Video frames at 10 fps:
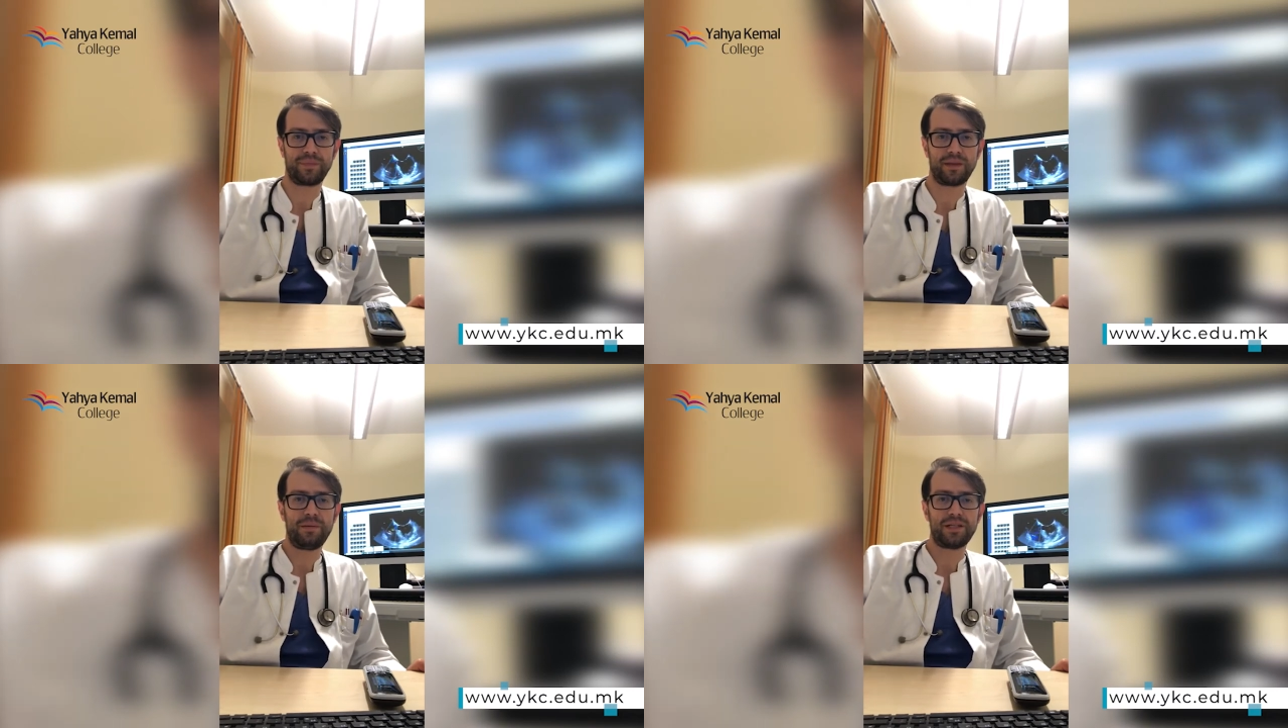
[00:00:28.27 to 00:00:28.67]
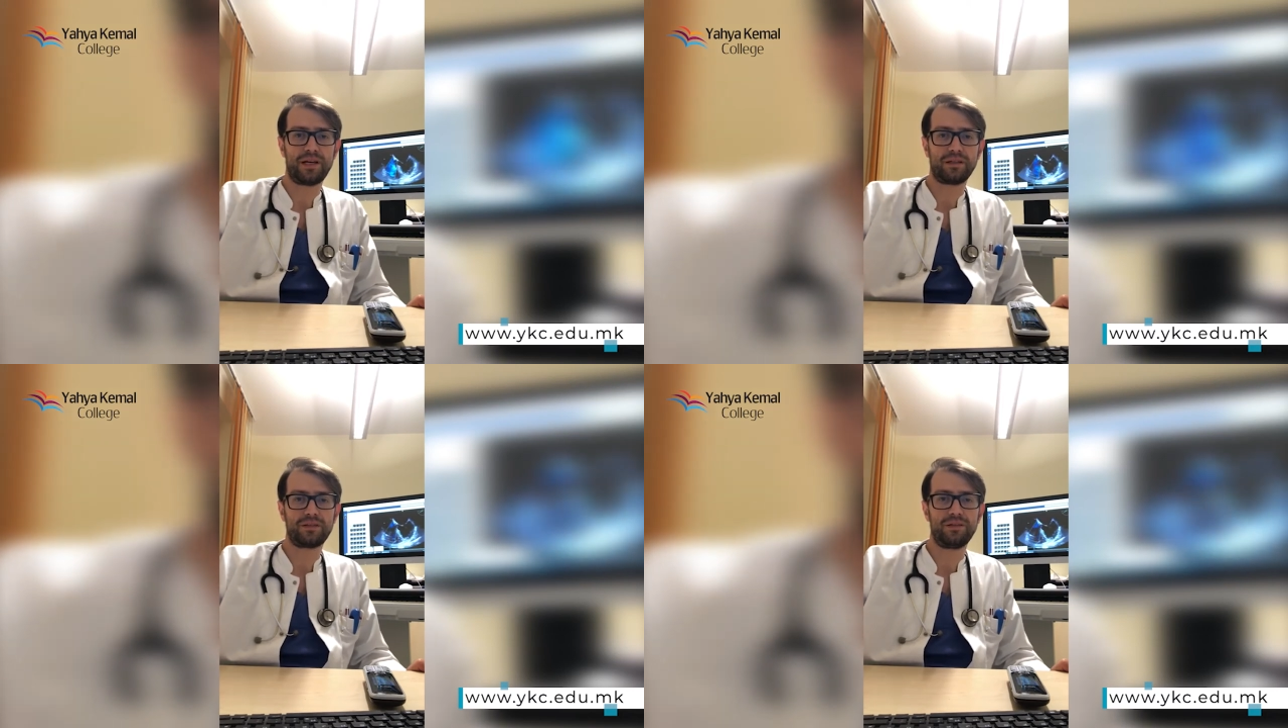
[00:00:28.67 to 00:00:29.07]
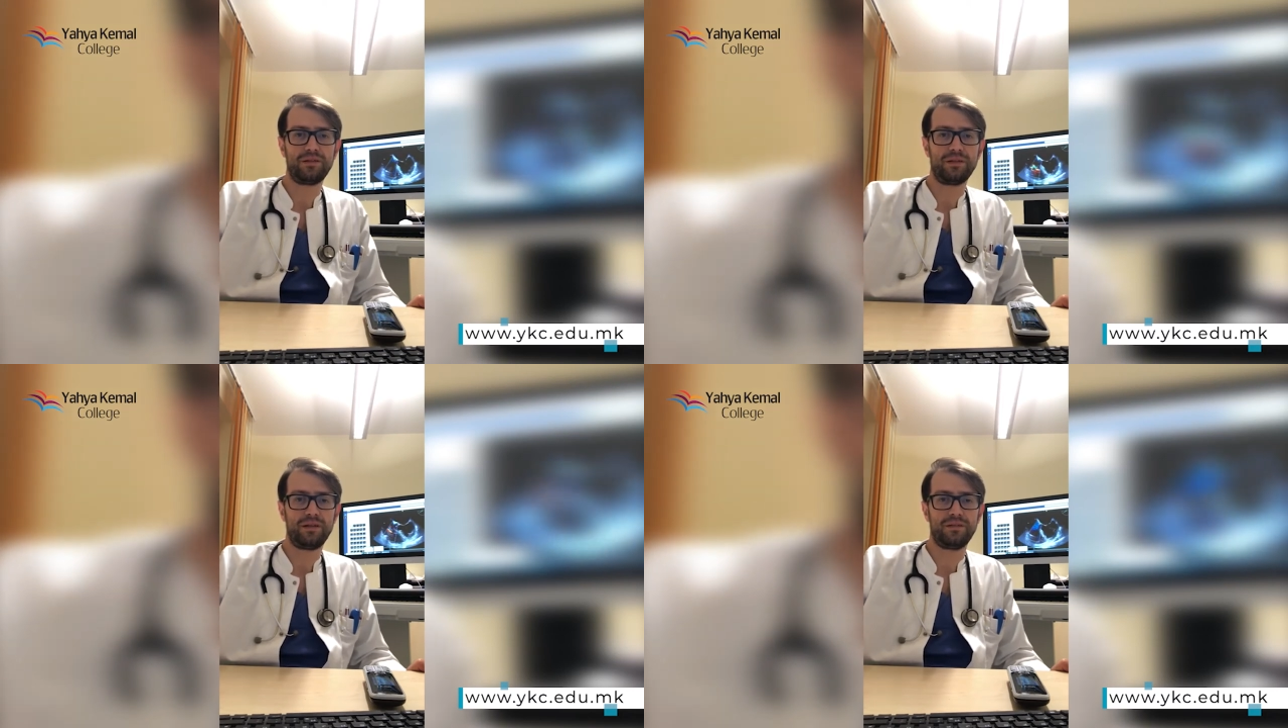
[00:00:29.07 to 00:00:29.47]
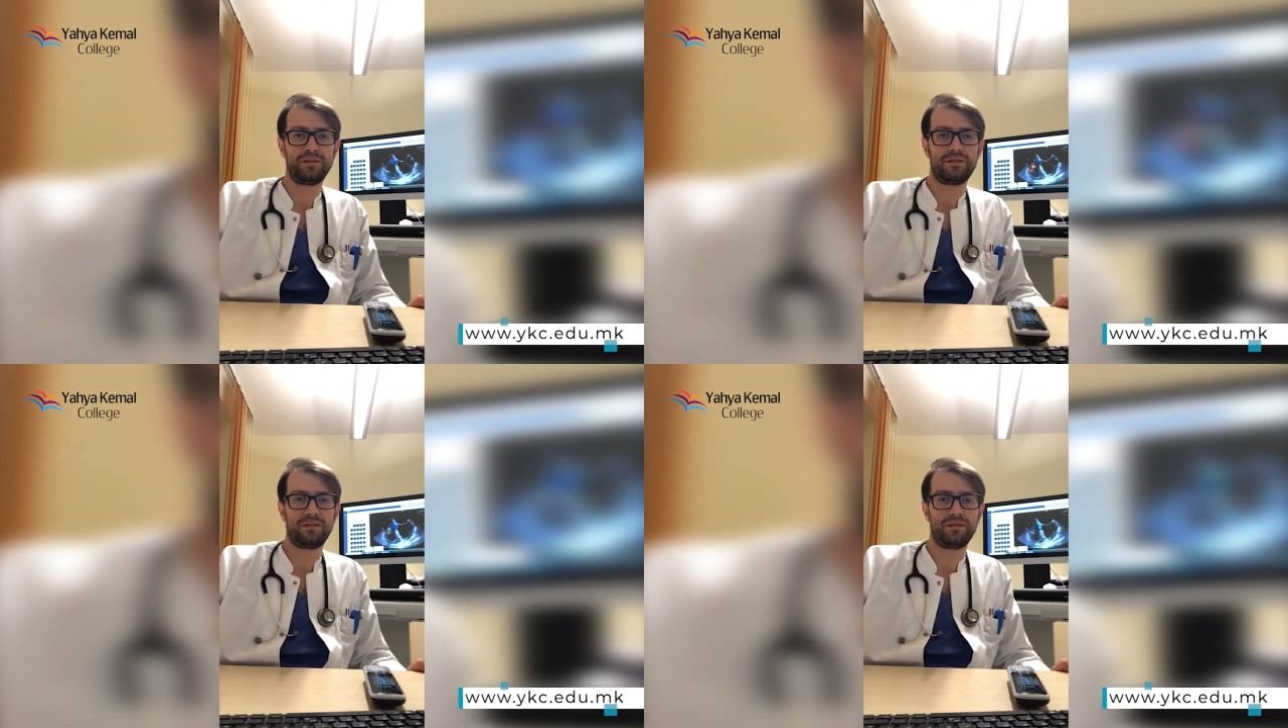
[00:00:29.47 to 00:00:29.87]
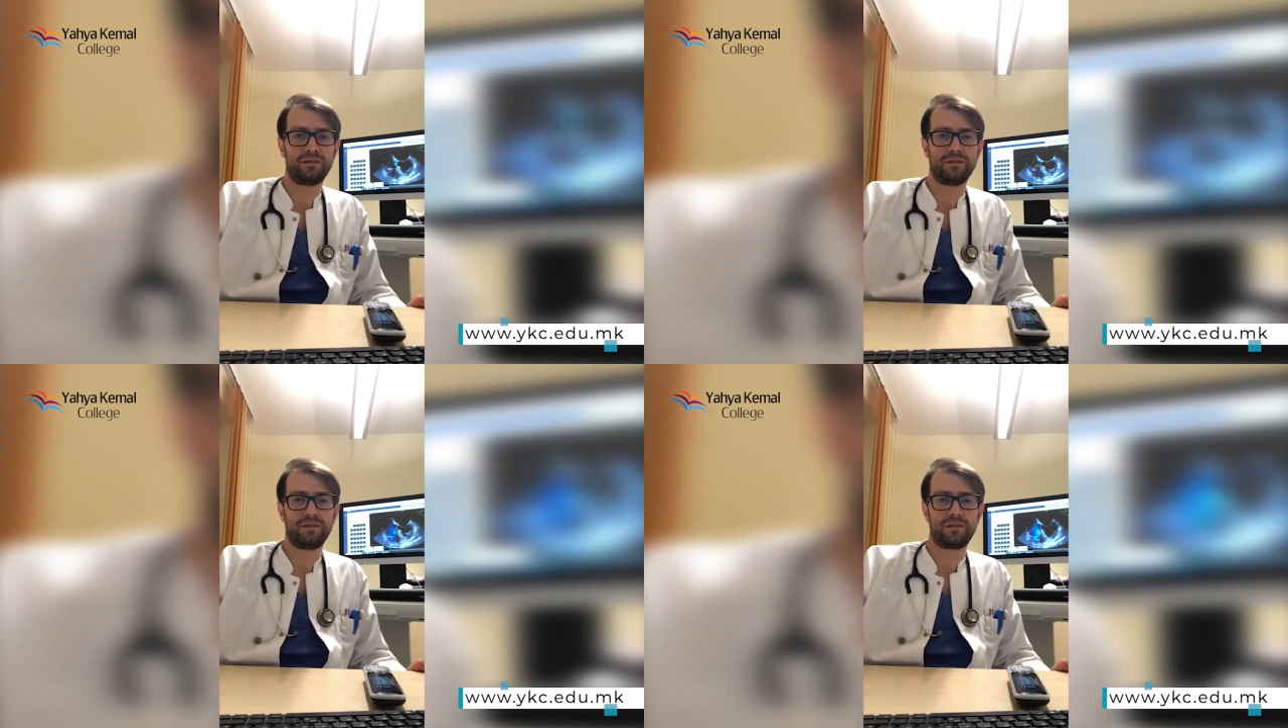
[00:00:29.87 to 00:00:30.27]
I'm a doctor and
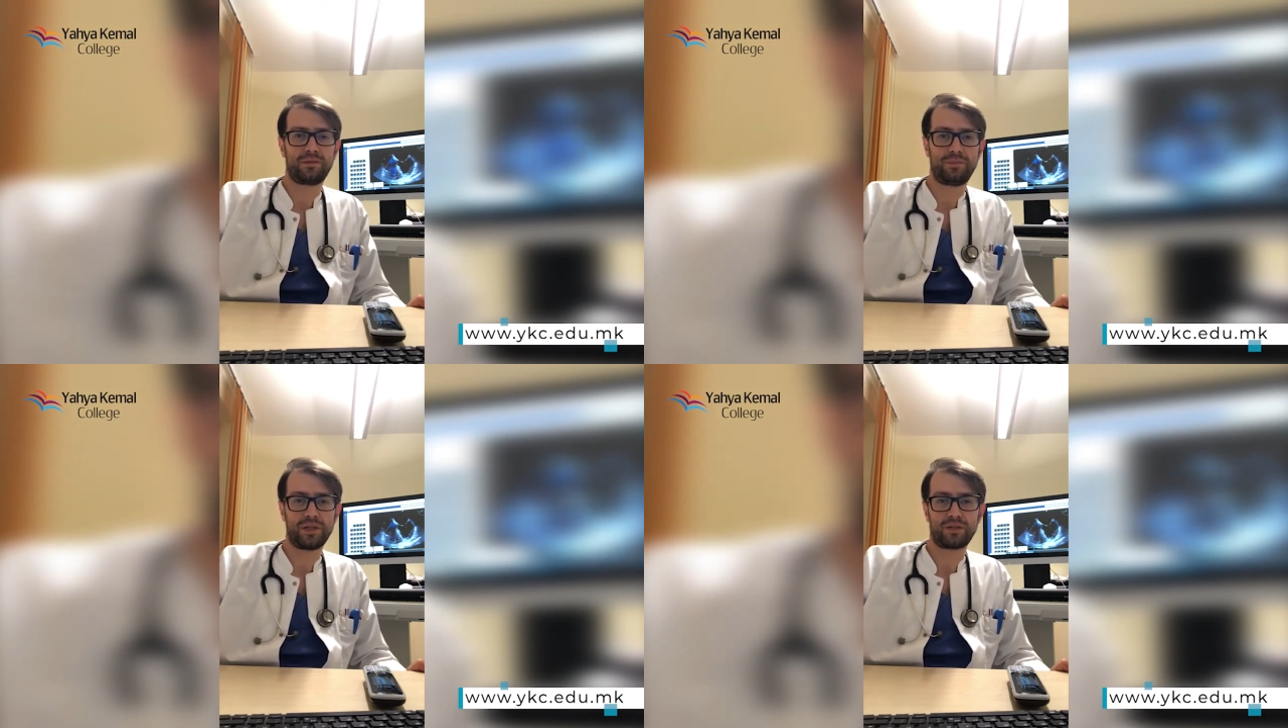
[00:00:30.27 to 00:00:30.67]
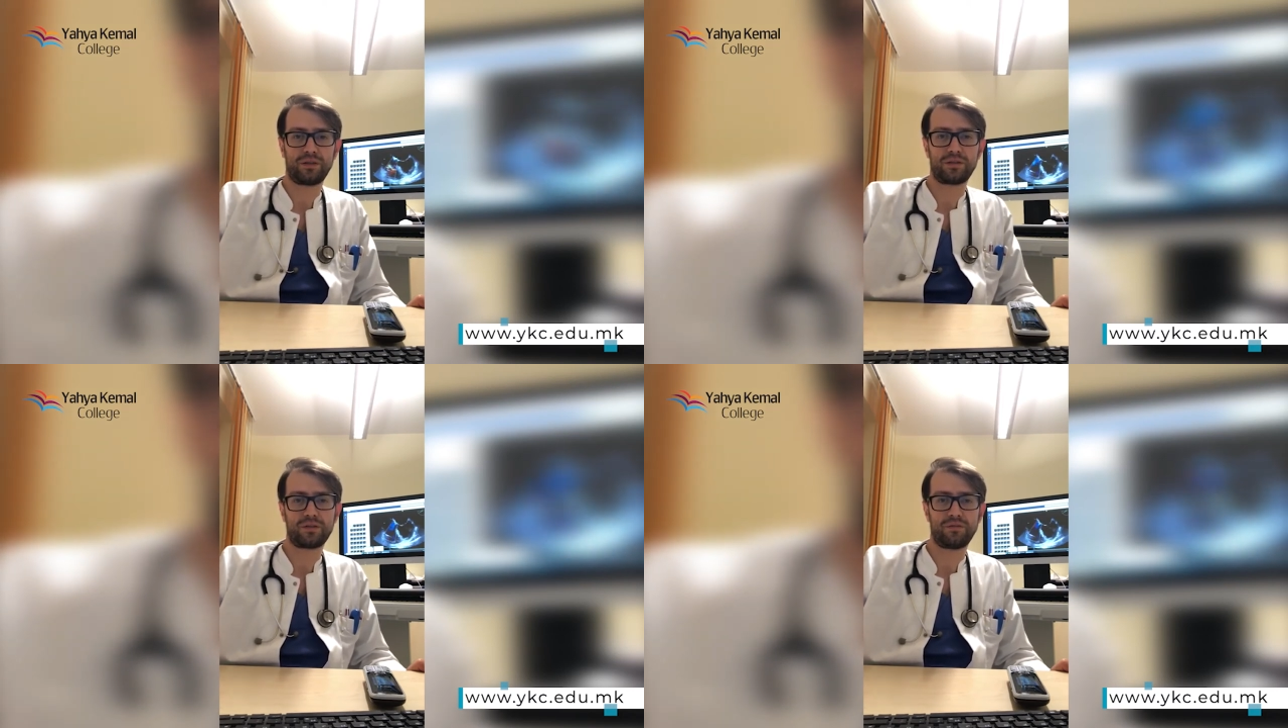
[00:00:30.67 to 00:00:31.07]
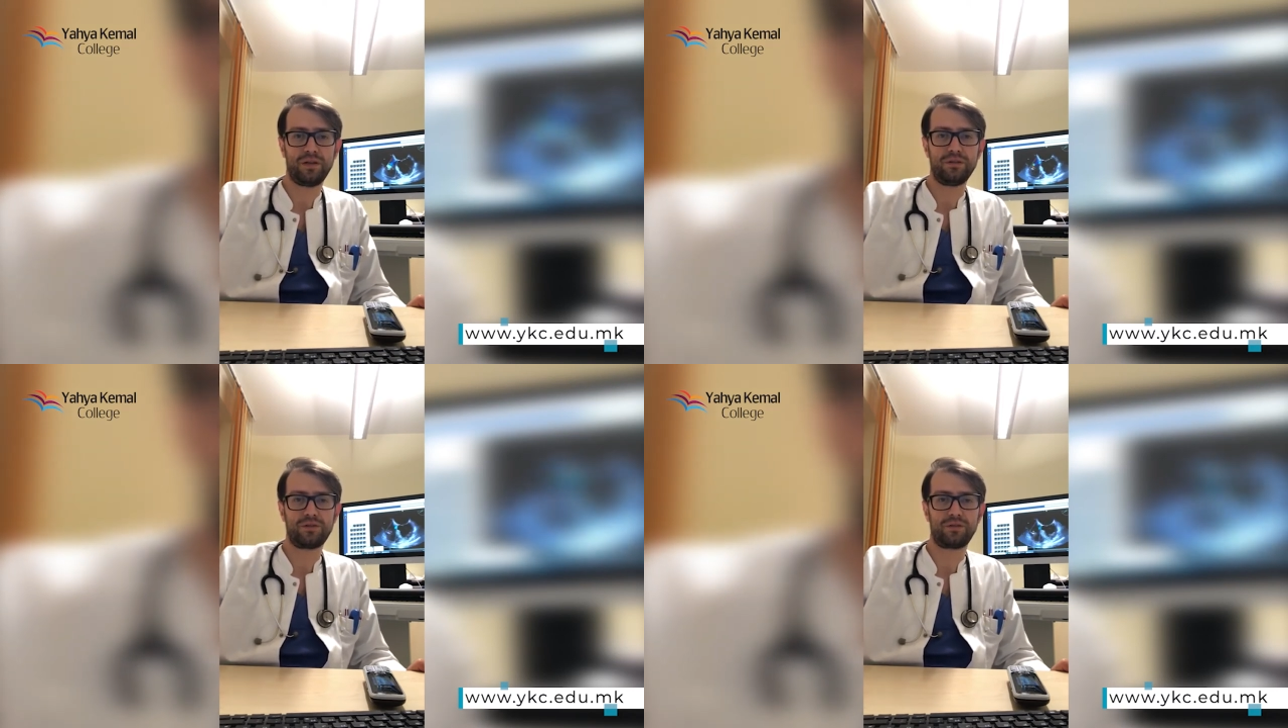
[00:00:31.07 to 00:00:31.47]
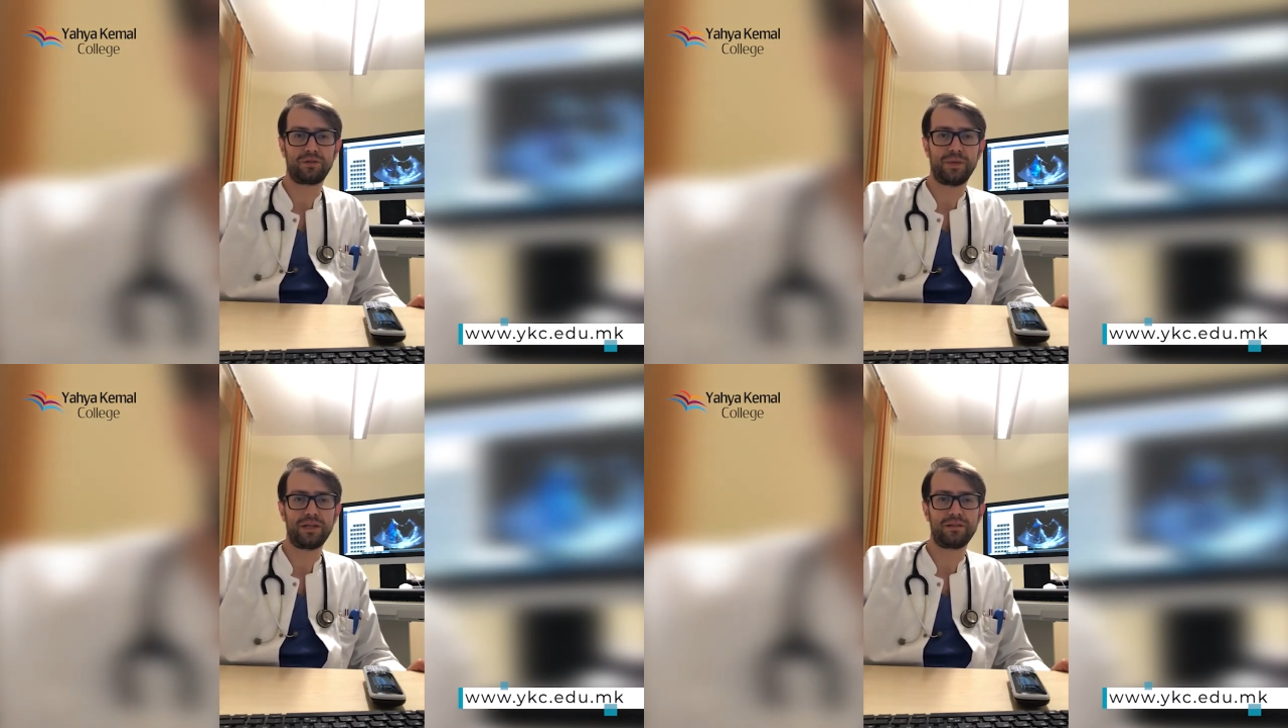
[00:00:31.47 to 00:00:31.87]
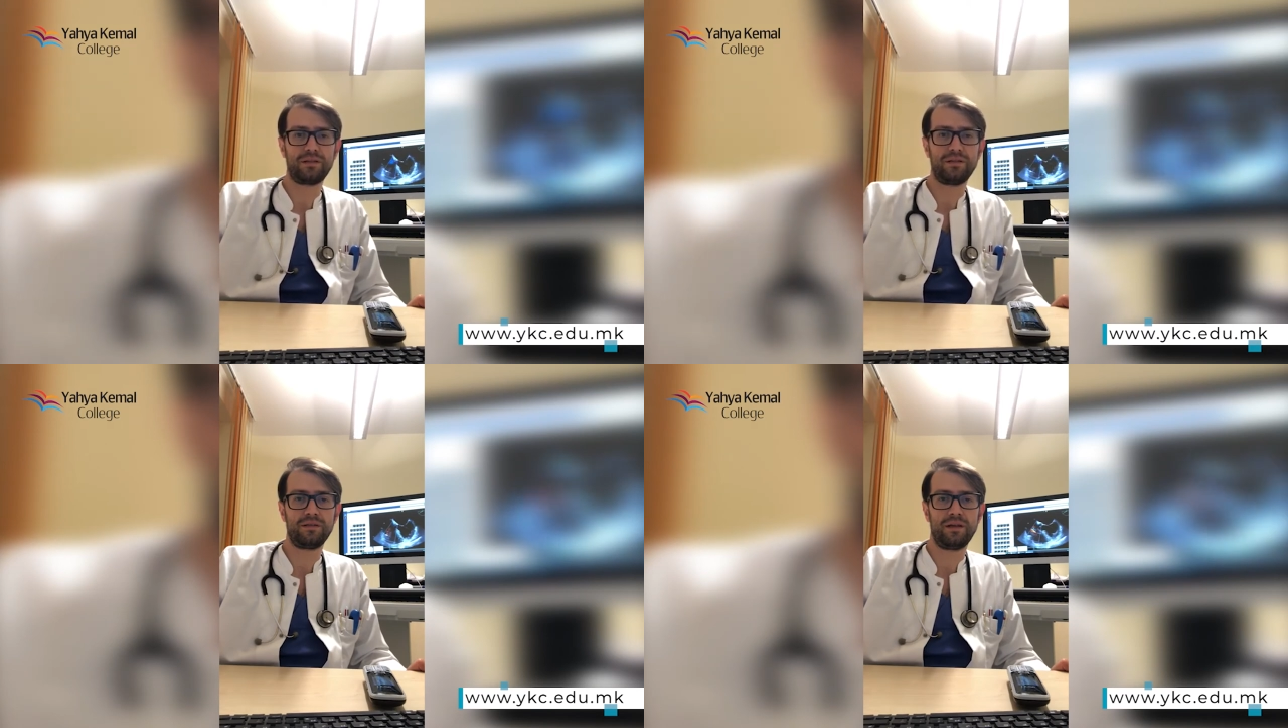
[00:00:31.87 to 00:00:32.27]
specialist of internal
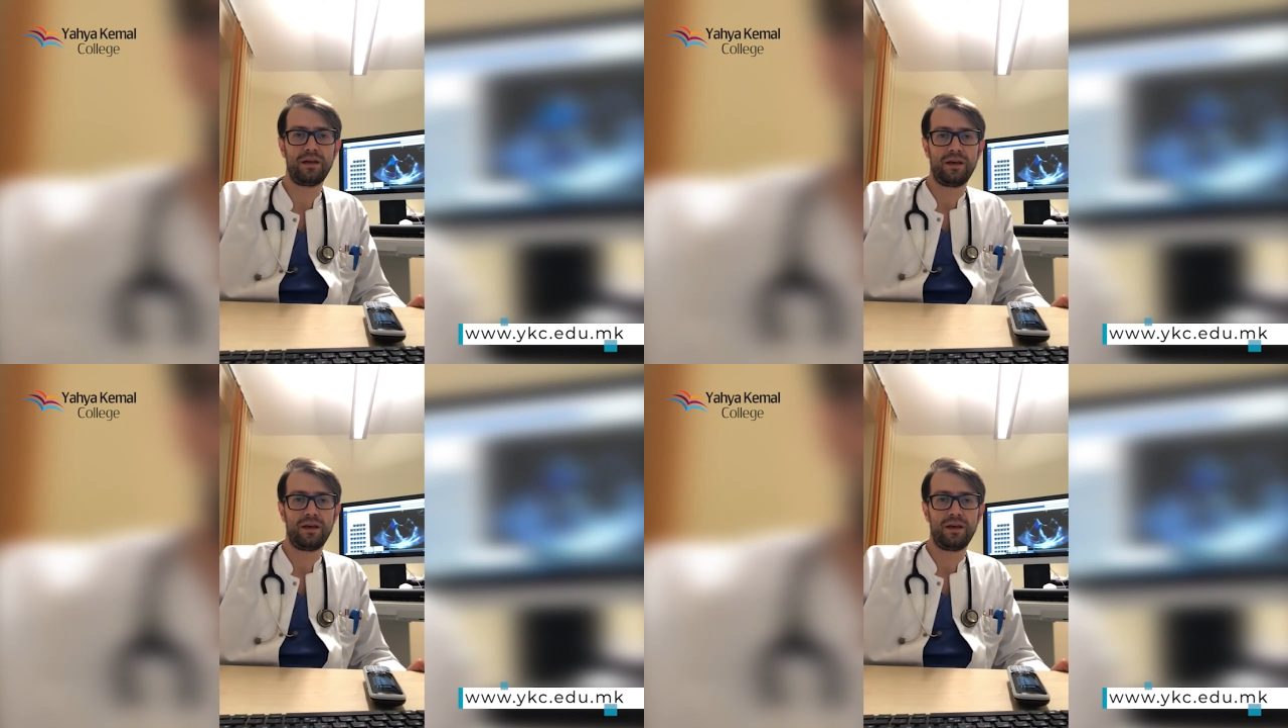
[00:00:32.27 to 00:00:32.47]
medicine,